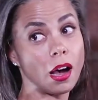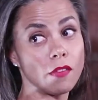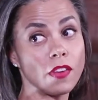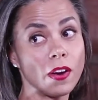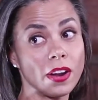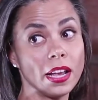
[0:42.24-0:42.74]
are
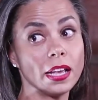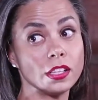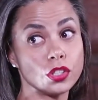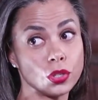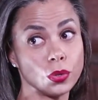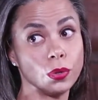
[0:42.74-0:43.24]
very
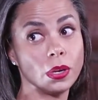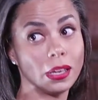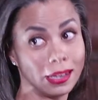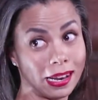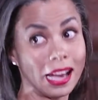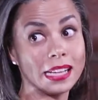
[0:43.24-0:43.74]
into
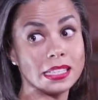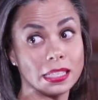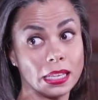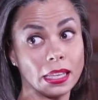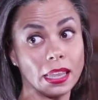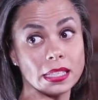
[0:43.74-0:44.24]

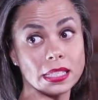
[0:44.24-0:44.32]
lightening their